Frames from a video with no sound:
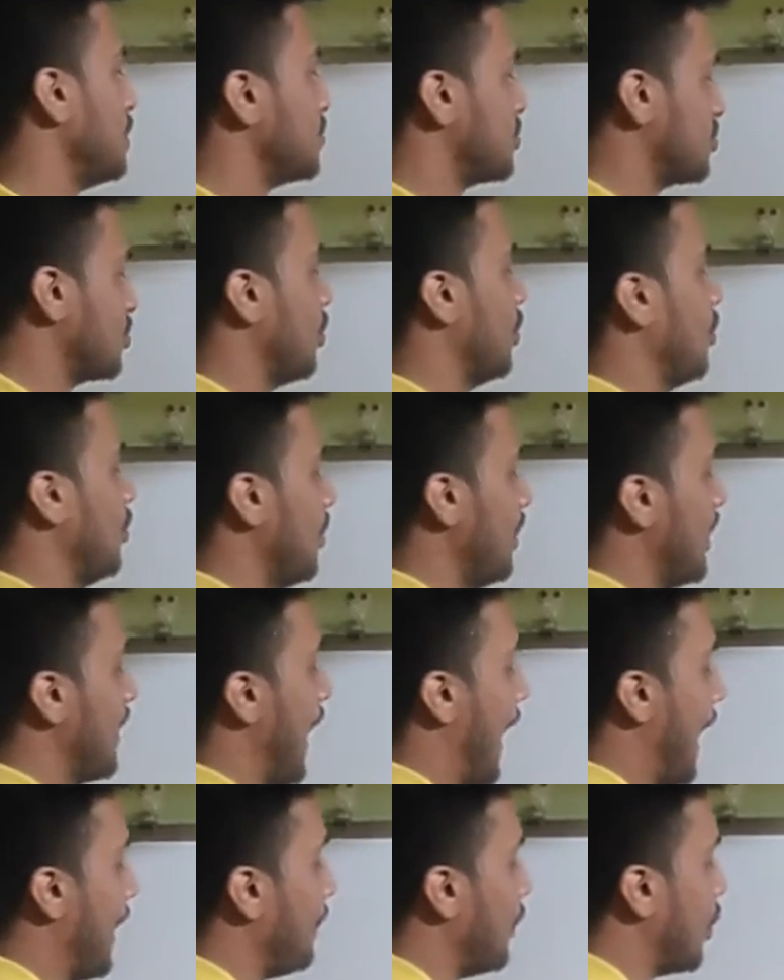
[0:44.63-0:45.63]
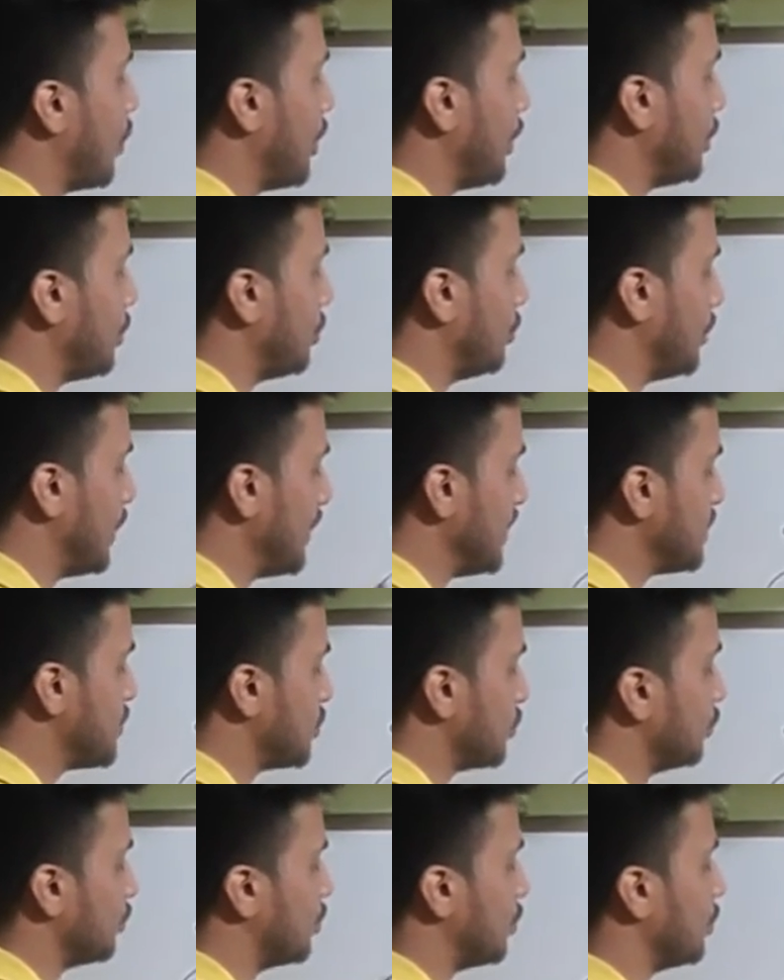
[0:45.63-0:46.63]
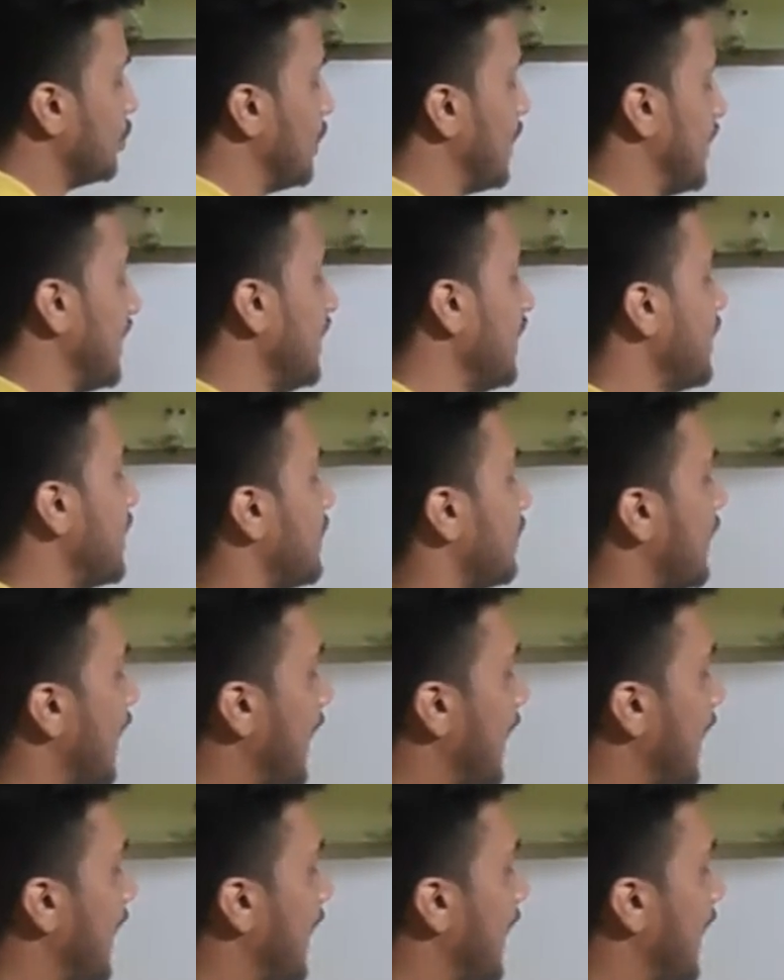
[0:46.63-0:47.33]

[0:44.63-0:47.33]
So I'm going to teach you today